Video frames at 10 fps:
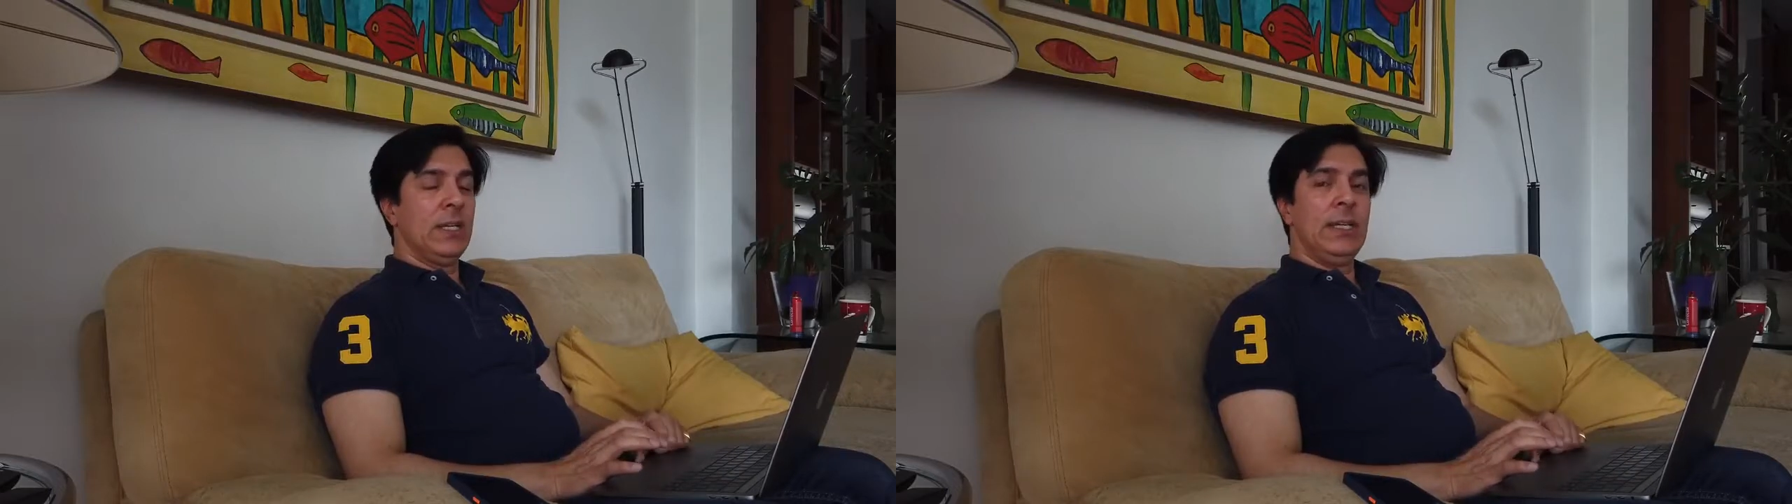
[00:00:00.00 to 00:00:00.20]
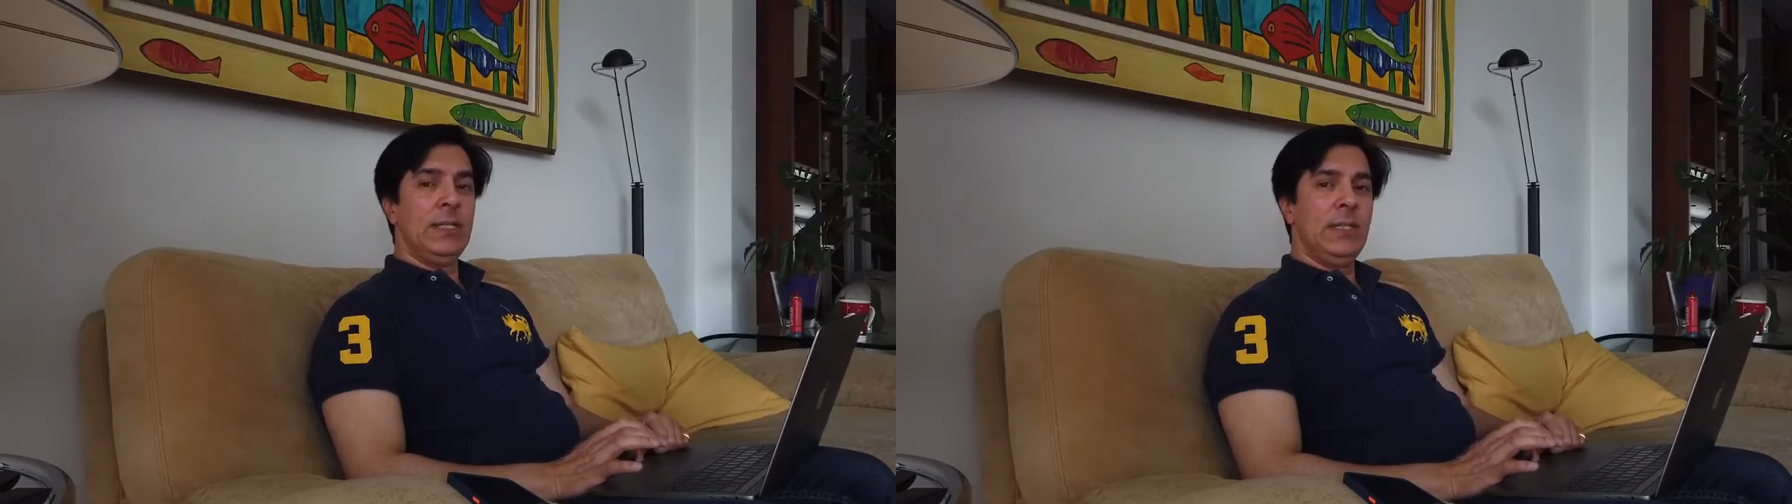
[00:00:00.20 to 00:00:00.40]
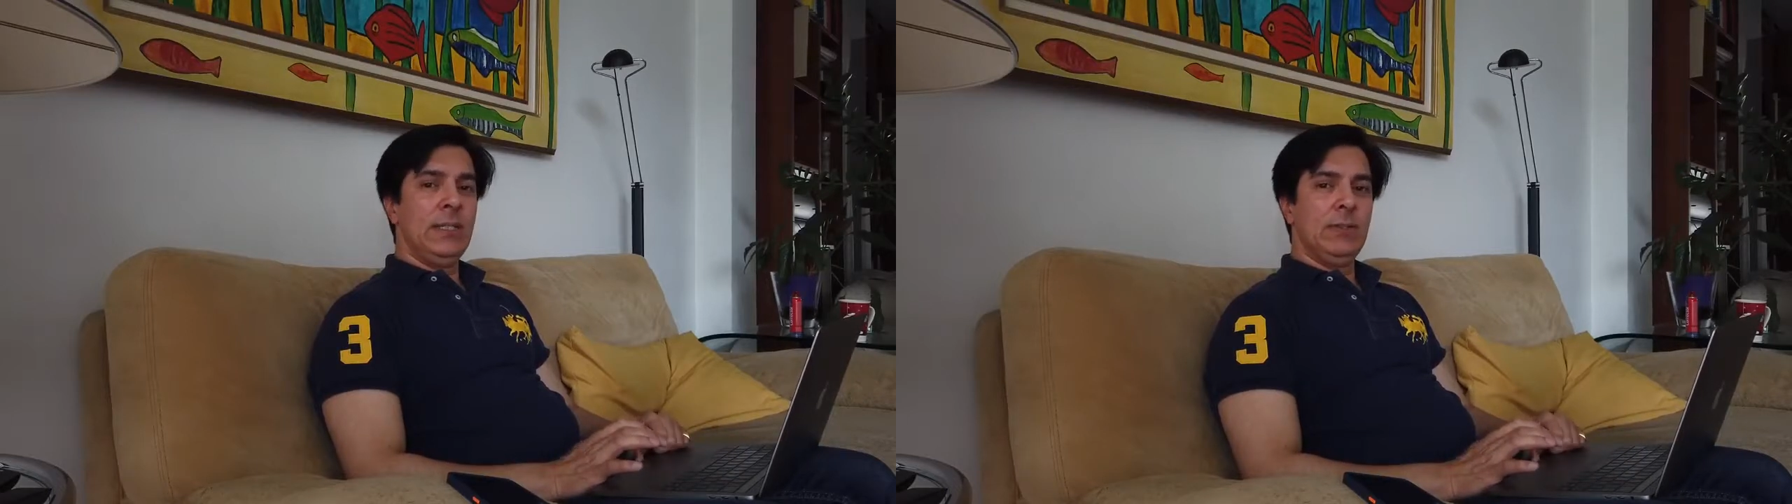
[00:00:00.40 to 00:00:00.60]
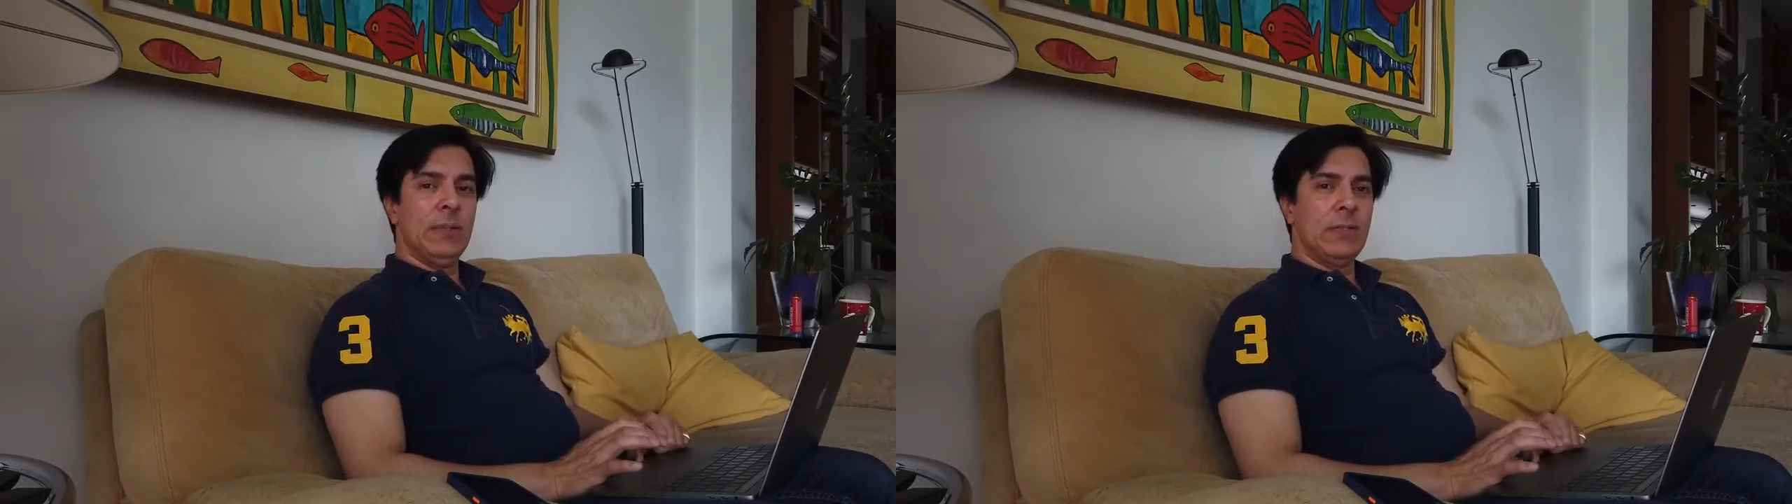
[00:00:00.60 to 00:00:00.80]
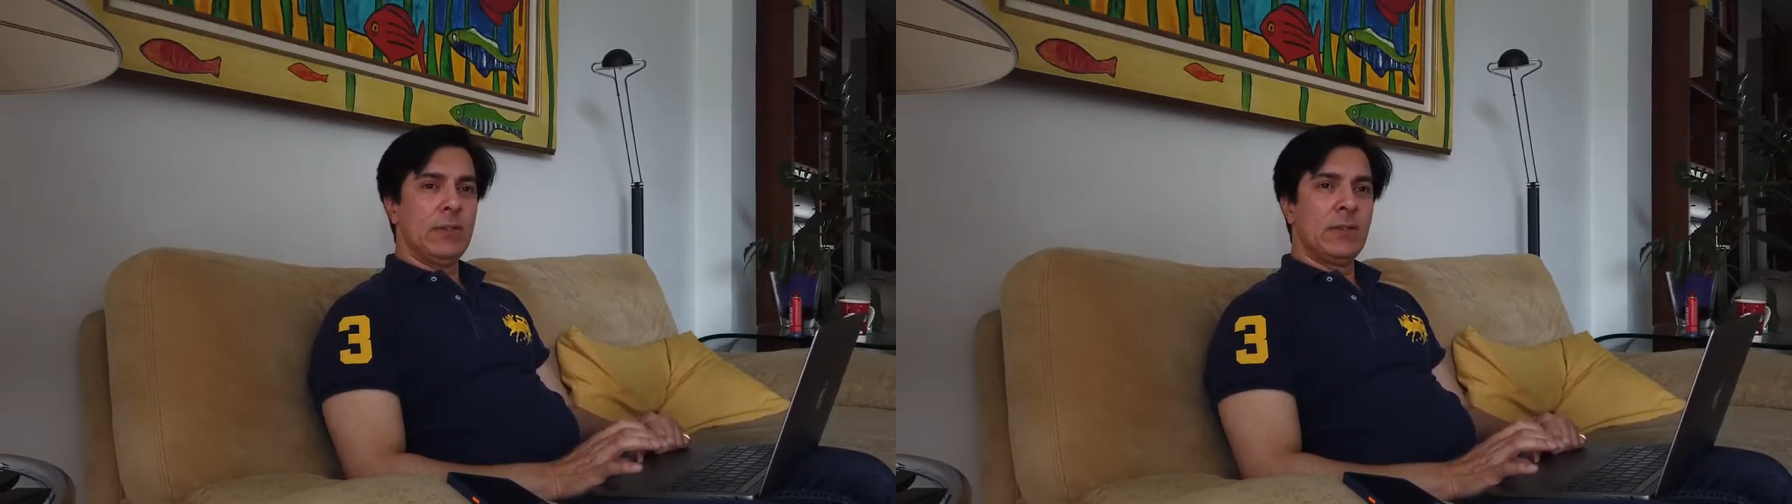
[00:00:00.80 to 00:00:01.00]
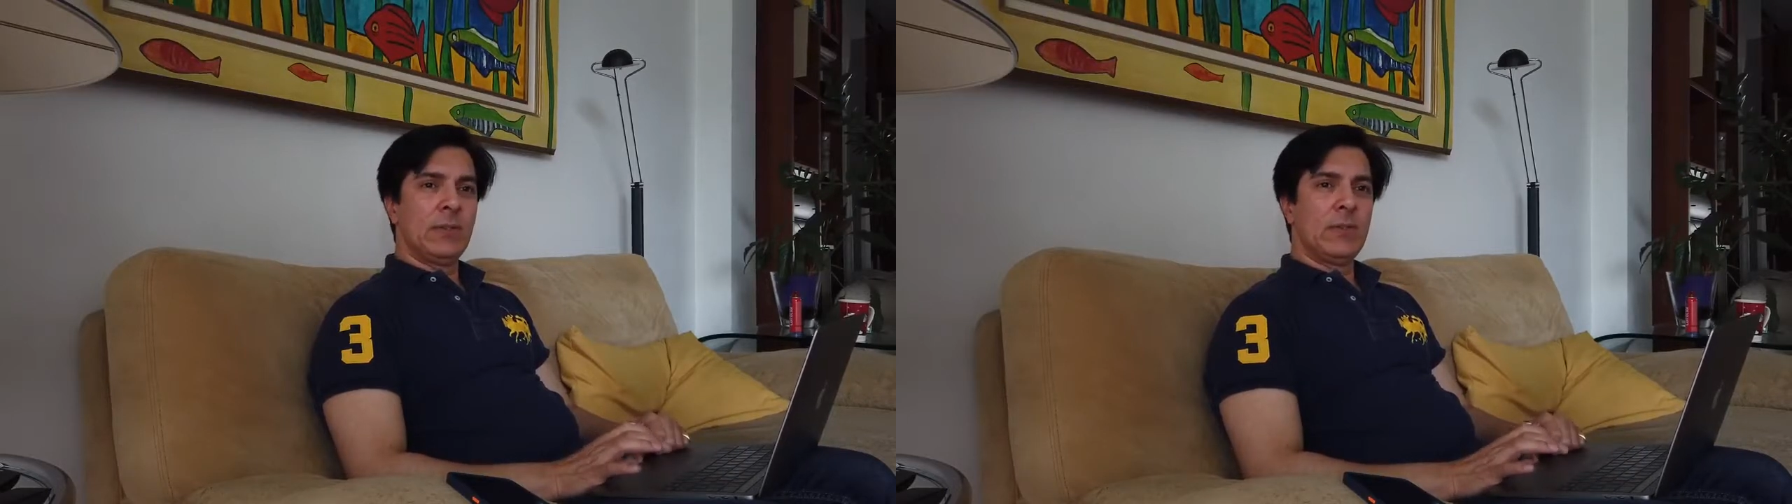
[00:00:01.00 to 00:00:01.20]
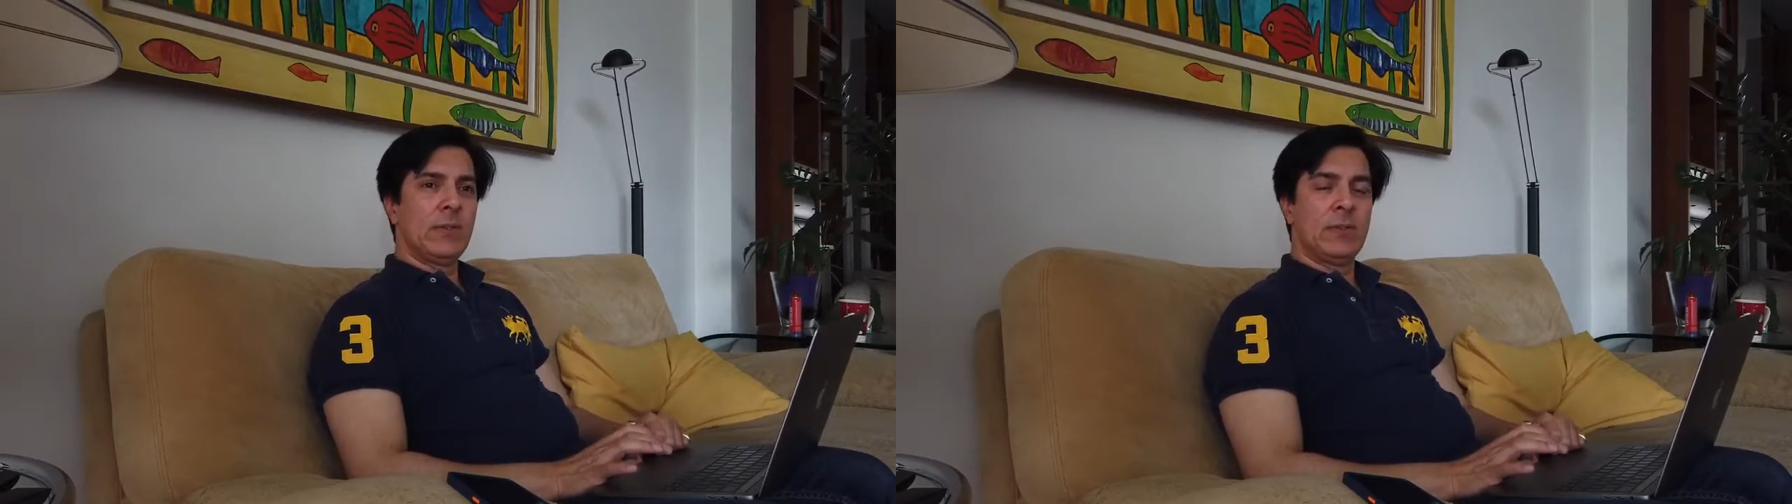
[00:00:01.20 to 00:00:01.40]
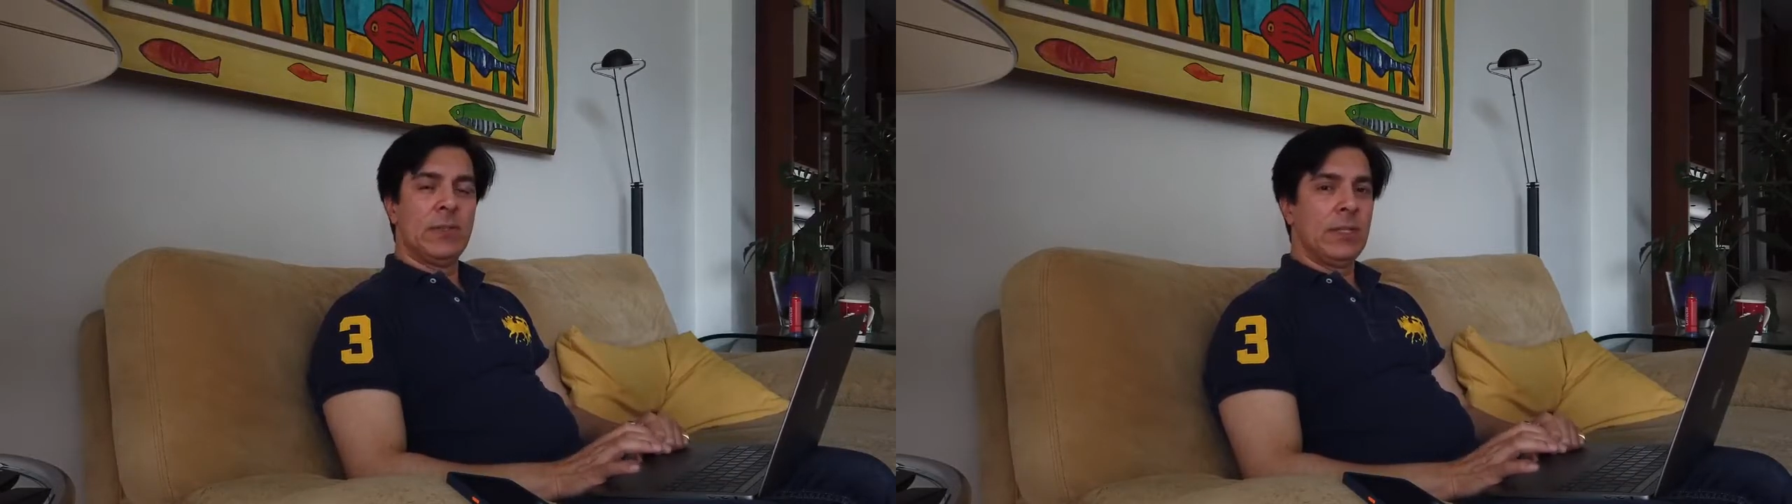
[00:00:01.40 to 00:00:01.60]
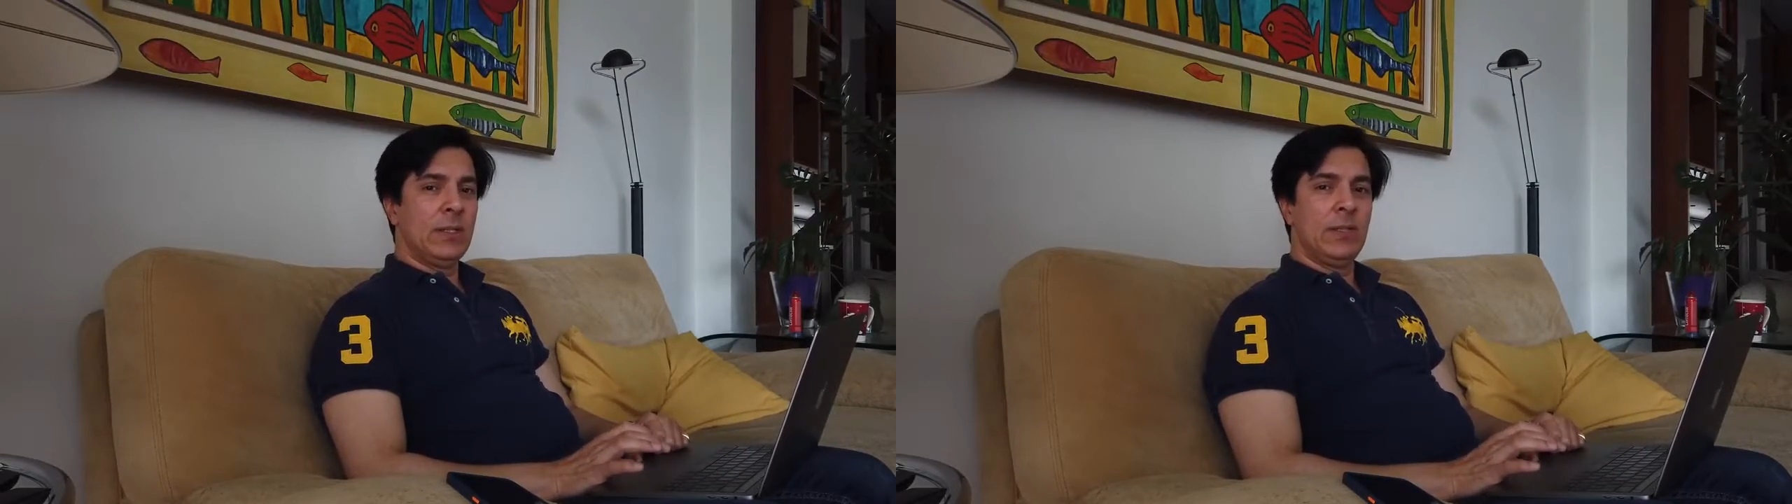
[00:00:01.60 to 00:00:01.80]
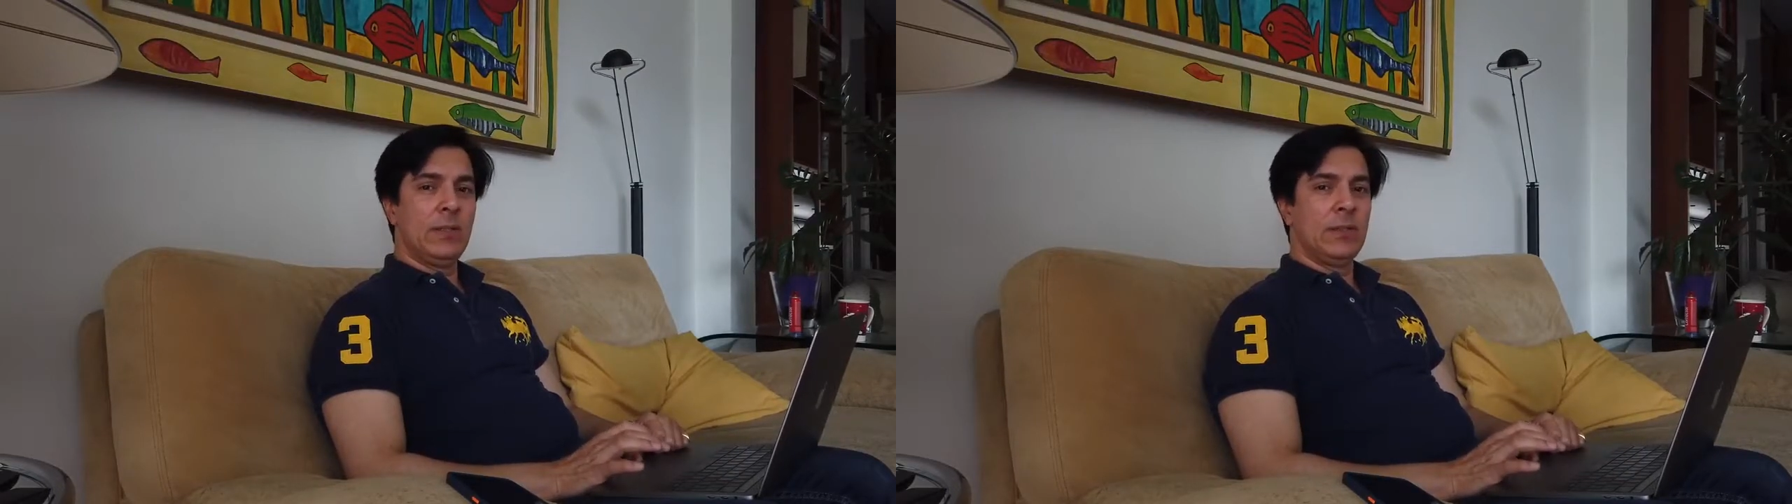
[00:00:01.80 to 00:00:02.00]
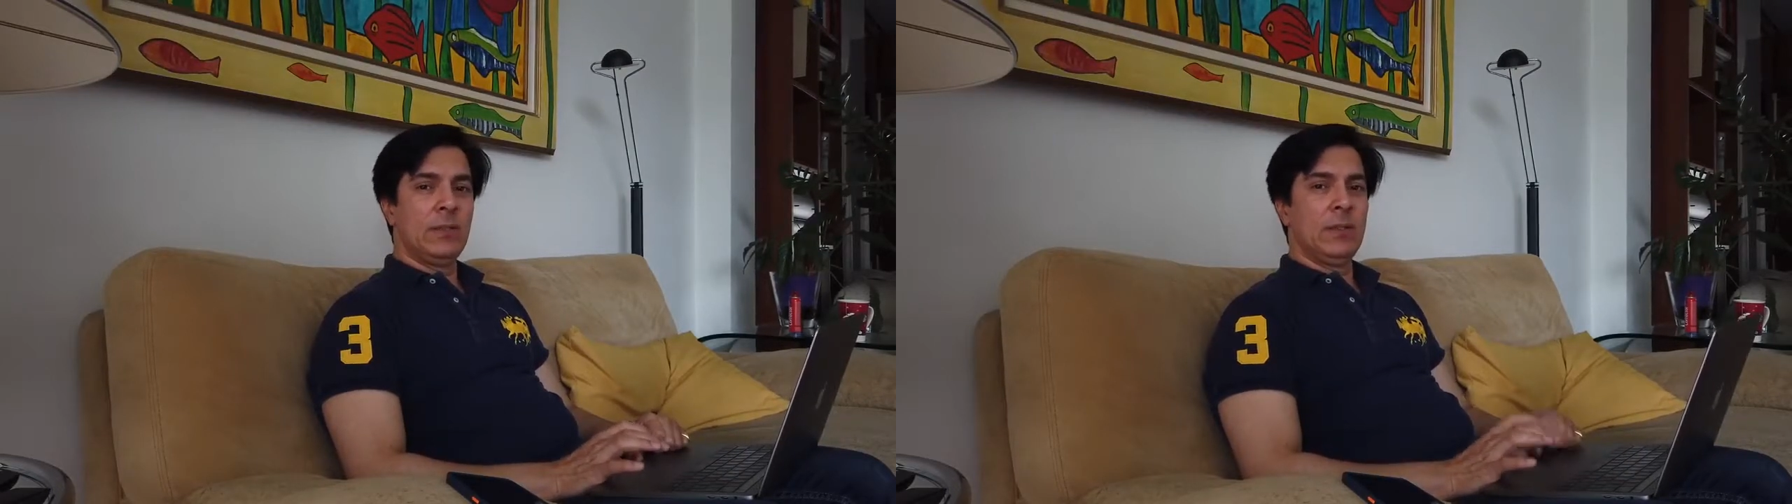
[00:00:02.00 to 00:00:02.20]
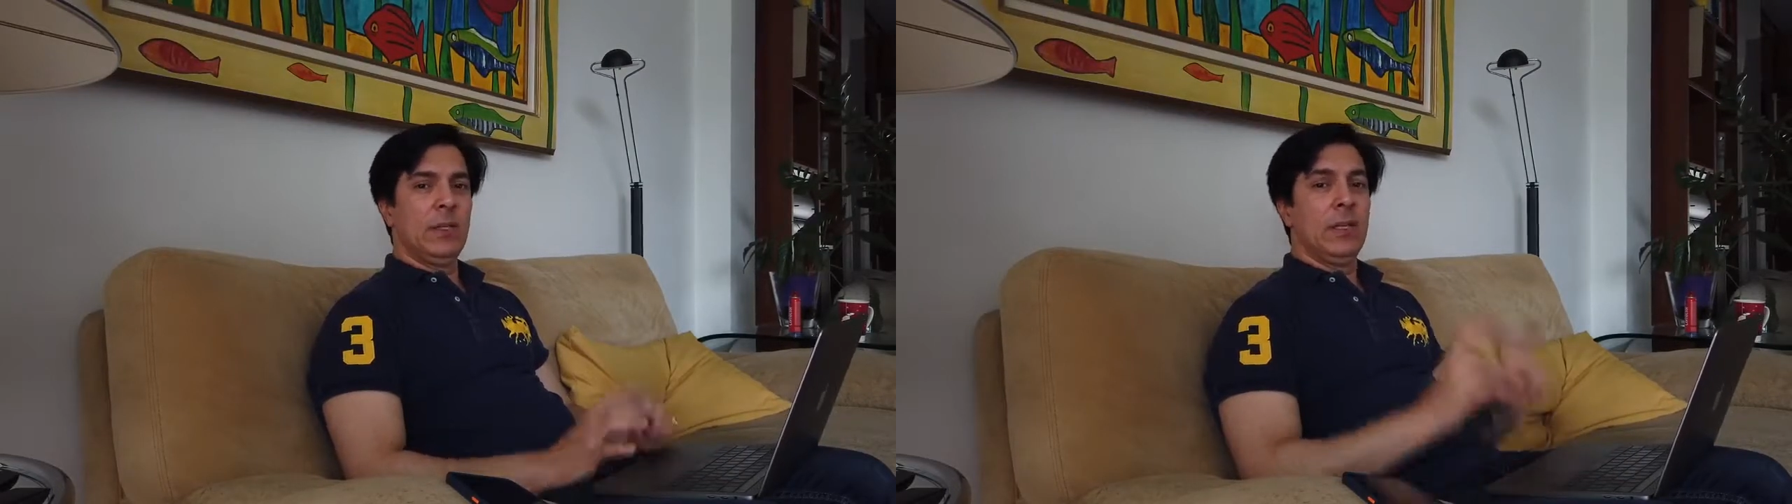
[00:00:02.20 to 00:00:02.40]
18 months that this